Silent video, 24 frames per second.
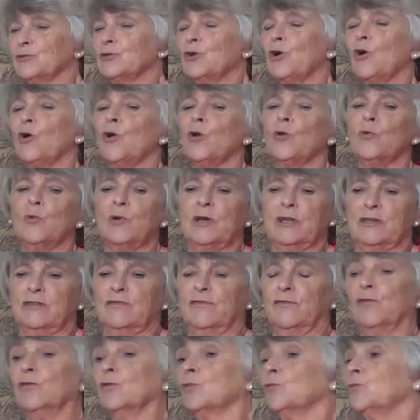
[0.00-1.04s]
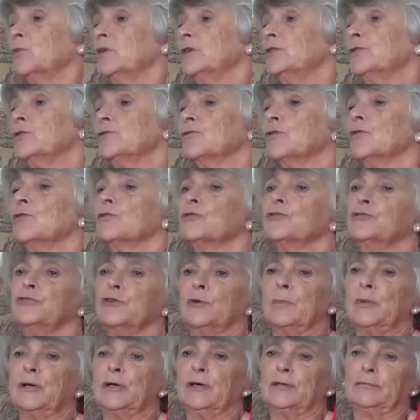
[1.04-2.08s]
was always full, winter or
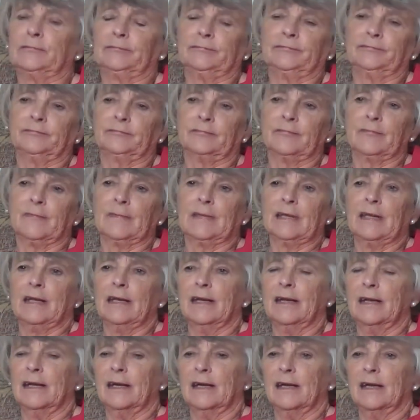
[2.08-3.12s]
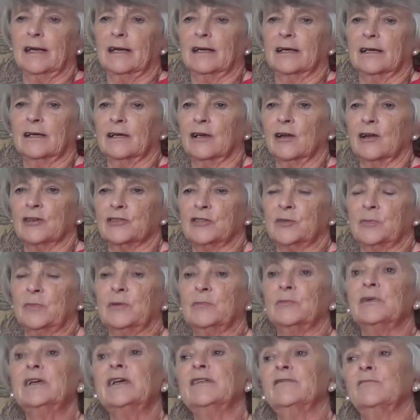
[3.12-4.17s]
summer. Lots of,
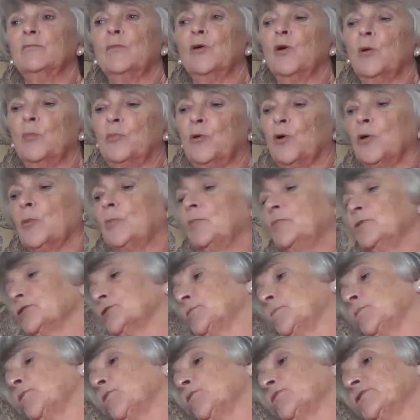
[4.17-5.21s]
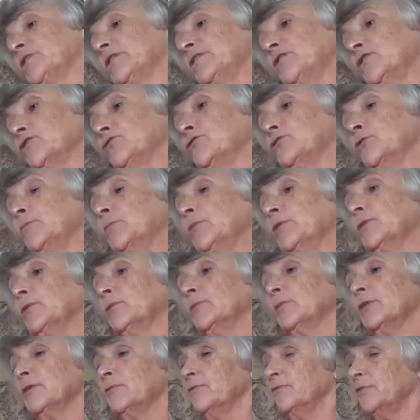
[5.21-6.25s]
even more, I suppose, in the summer
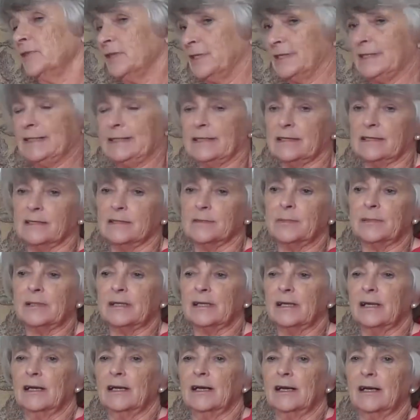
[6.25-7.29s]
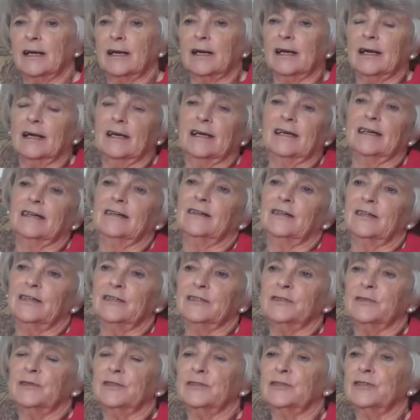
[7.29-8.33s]
with visitors. But
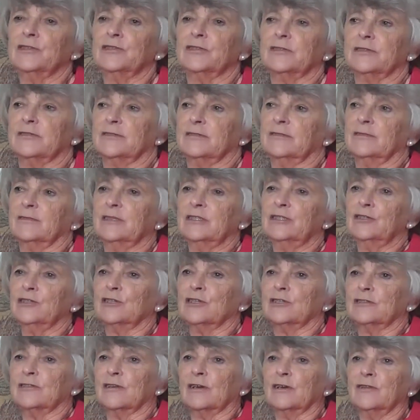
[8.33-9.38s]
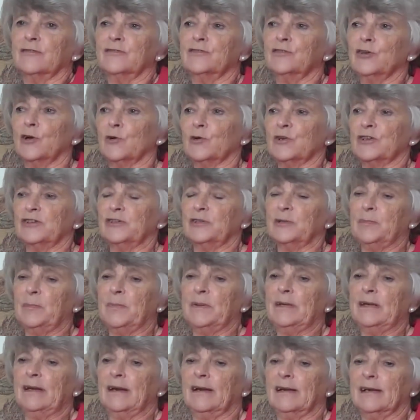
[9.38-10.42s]
I just loved going to the
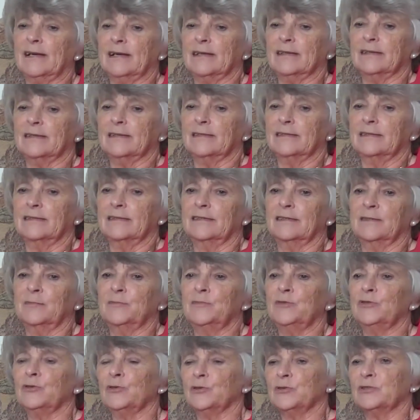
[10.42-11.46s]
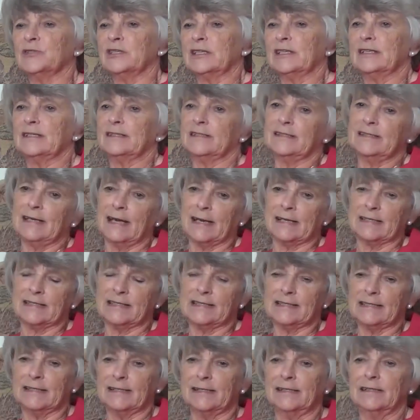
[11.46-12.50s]
Pier. I liked the music, the
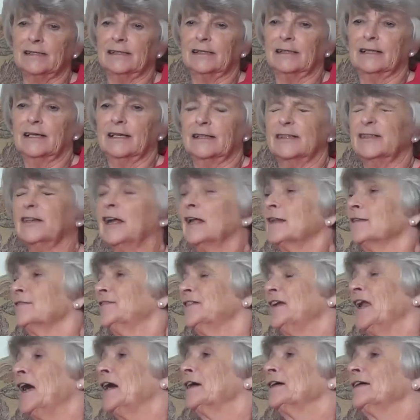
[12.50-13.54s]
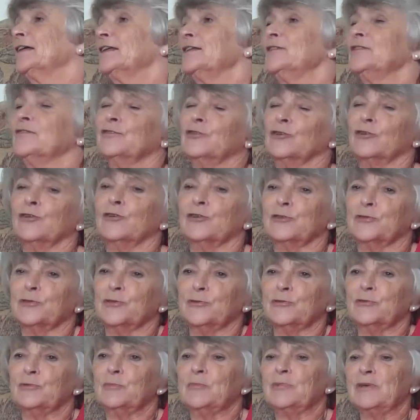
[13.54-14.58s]
dancing, and Alvin Atkins, of course,
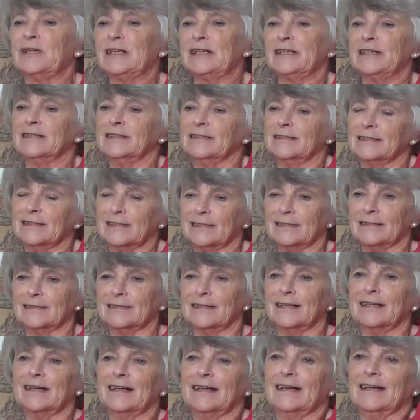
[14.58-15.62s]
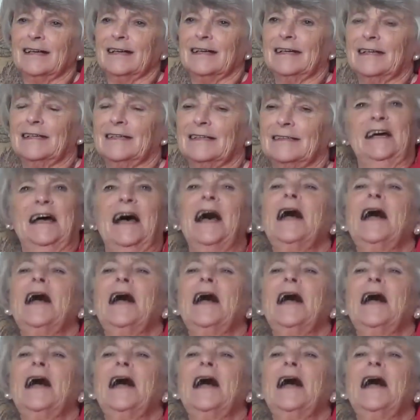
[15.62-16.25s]
who was brilliant. And